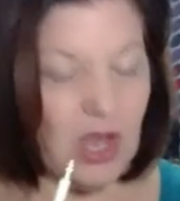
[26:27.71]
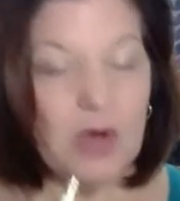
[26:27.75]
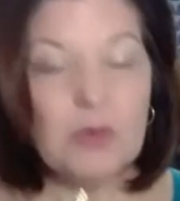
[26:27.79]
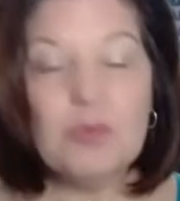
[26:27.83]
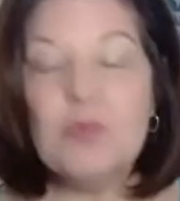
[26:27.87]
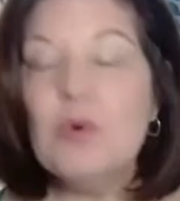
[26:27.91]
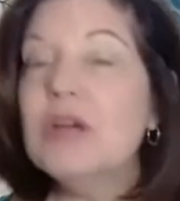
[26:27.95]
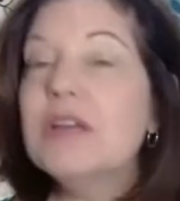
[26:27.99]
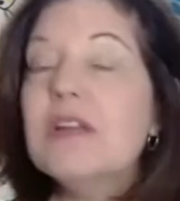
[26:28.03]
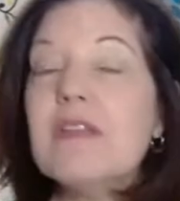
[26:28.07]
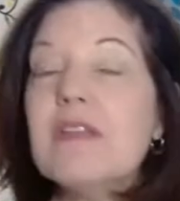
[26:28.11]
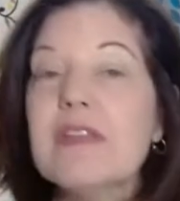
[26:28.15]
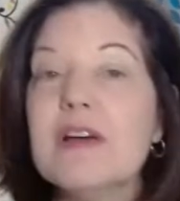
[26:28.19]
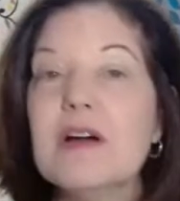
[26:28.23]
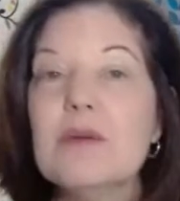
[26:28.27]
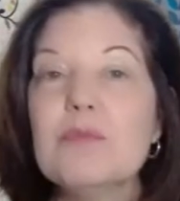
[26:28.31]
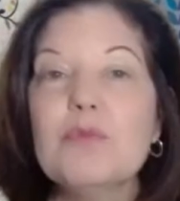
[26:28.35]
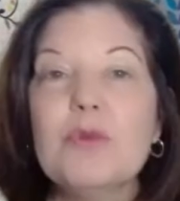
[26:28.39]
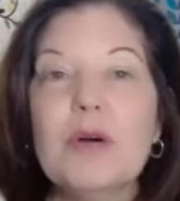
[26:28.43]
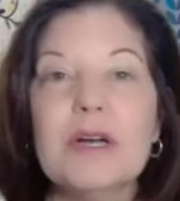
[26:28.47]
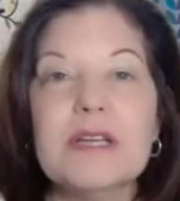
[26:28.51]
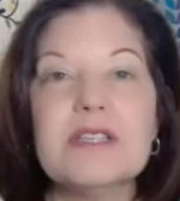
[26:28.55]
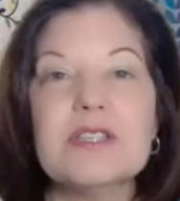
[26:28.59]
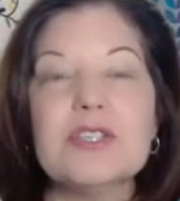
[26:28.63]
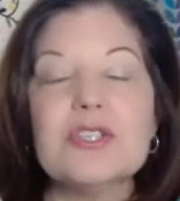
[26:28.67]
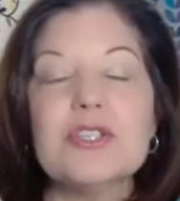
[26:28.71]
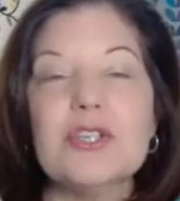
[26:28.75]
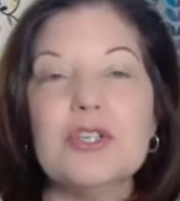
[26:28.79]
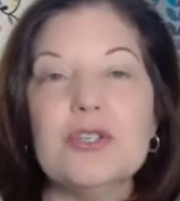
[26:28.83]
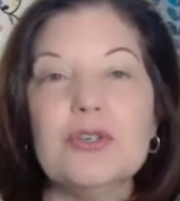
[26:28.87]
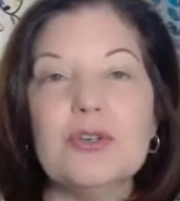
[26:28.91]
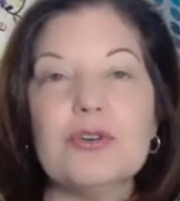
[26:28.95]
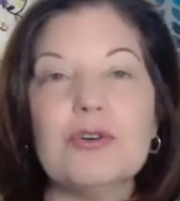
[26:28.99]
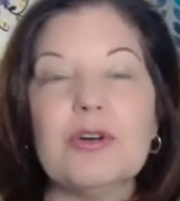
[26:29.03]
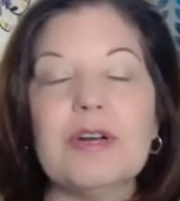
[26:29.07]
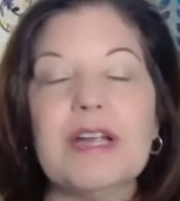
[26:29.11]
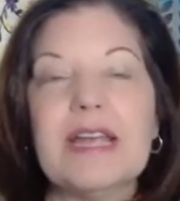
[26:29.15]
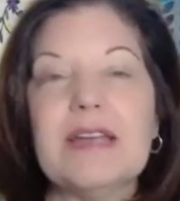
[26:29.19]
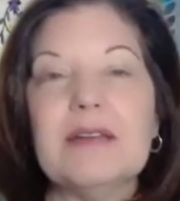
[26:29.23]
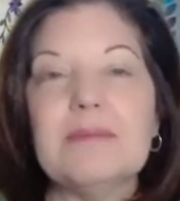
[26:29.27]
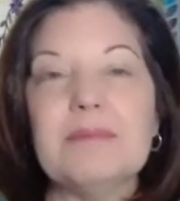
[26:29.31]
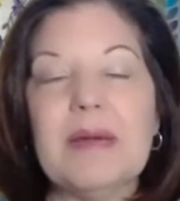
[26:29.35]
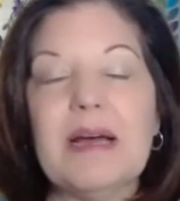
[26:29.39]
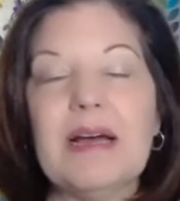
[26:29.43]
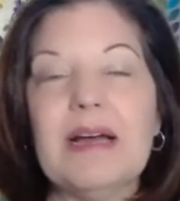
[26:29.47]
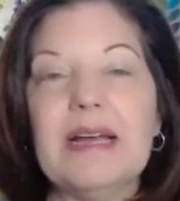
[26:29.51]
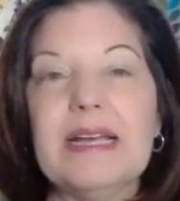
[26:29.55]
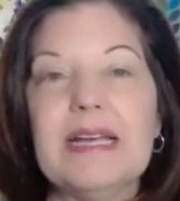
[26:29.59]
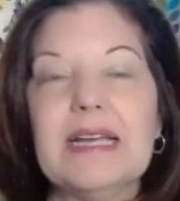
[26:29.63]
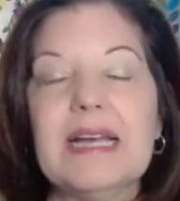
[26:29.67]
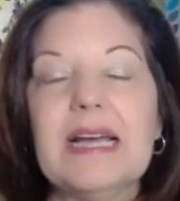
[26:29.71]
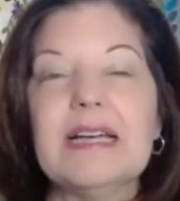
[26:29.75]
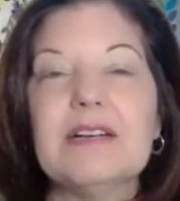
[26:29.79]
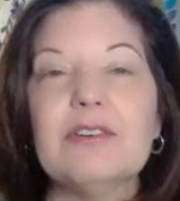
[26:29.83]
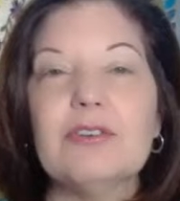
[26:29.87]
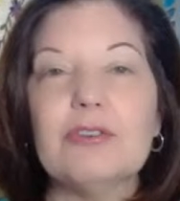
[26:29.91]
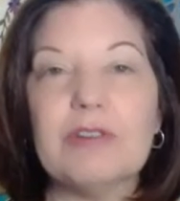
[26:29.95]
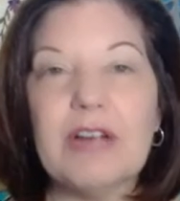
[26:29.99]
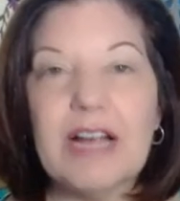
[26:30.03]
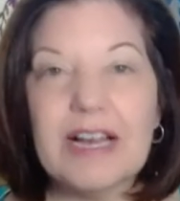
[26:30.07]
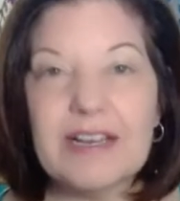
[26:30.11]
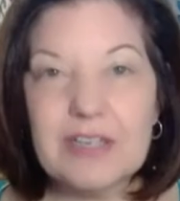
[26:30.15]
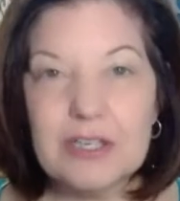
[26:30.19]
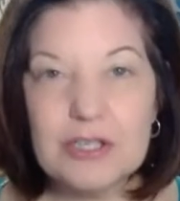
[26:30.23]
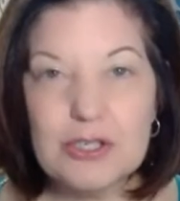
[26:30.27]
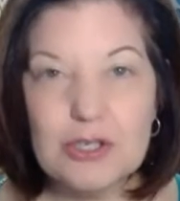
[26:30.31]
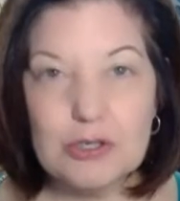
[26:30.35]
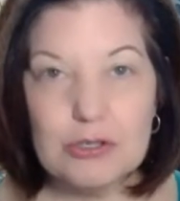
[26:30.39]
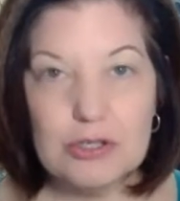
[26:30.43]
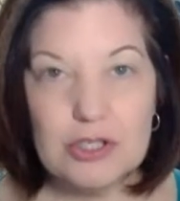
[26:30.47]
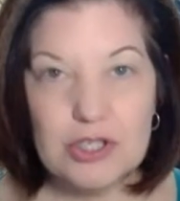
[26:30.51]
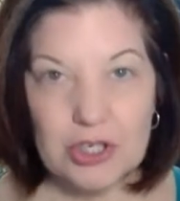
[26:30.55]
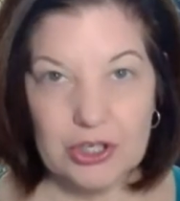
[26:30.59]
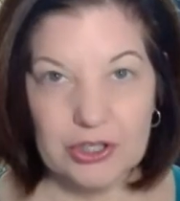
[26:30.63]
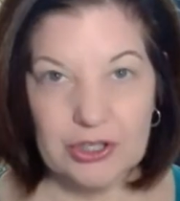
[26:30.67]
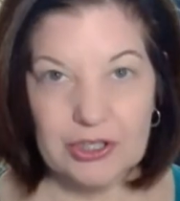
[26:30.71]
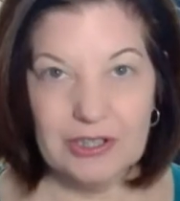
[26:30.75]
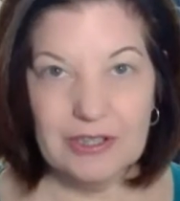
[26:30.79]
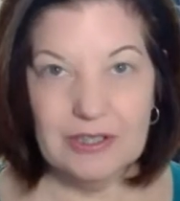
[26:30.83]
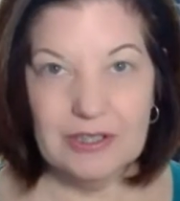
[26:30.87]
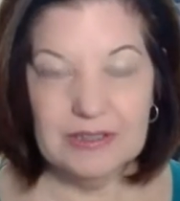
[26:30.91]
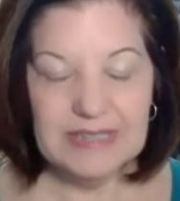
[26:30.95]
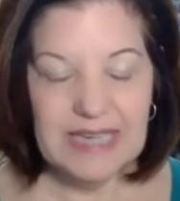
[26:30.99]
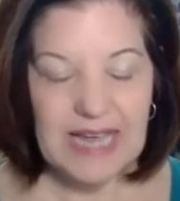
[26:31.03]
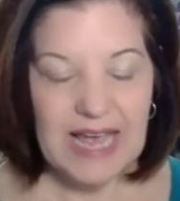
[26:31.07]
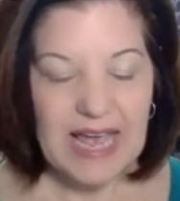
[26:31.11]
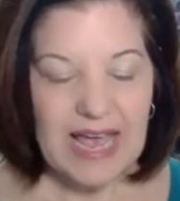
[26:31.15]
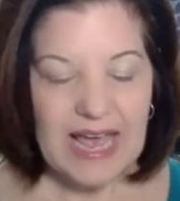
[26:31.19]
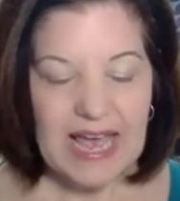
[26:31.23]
One of them was to create my gratitude journal